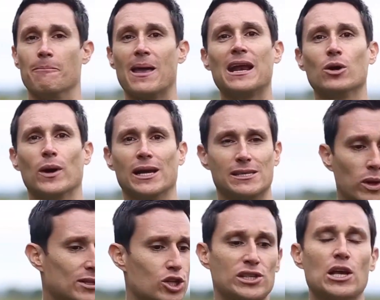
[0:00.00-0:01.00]
anyways,
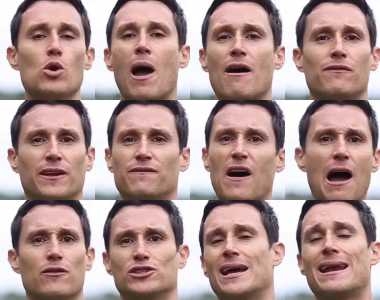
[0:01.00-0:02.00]
let's just say you have like 5
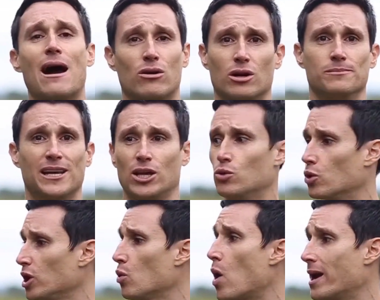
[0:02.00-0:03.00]
or 10 outcomes that you
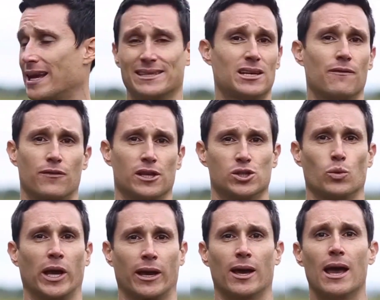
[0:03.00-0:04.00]
really want to get done for this
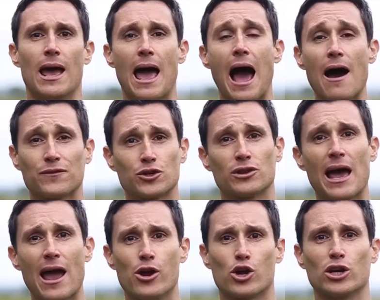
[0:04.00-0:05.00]
week. After
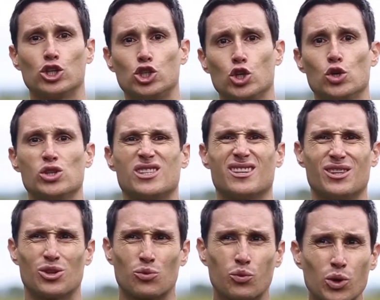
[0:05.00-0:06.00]
that, you're going to choose
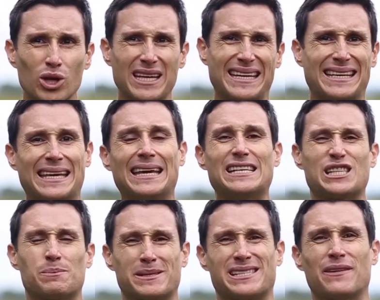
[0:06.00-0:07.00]
the really key
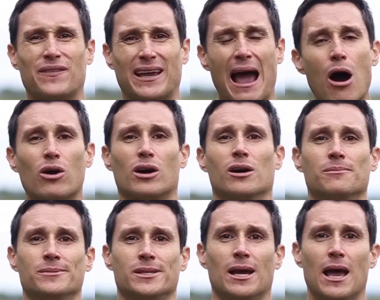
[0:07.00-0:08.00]
specific
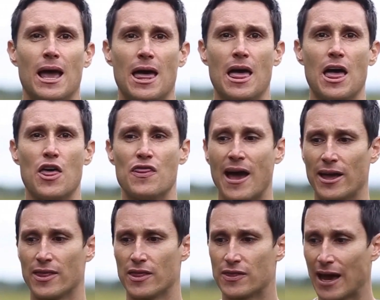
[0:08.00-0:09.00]
outcomes that
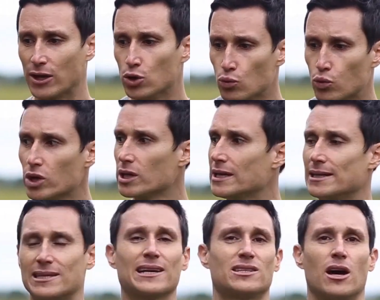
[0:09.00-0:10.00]
you really need
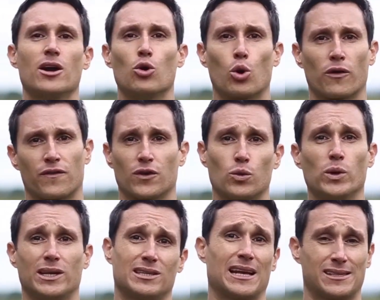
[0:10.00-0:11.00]
to get done in order for the
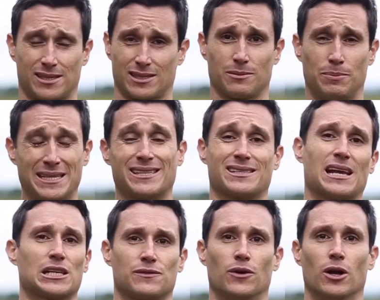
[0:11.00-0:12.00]
week to be
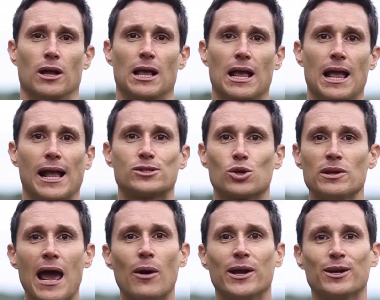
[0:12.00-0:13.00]
successful. And so
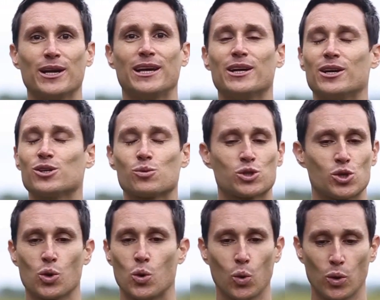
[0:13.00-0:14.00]
now here's what's
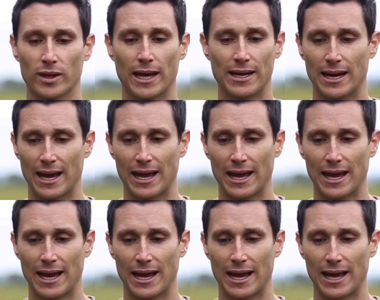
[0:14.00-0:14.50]
so cool. And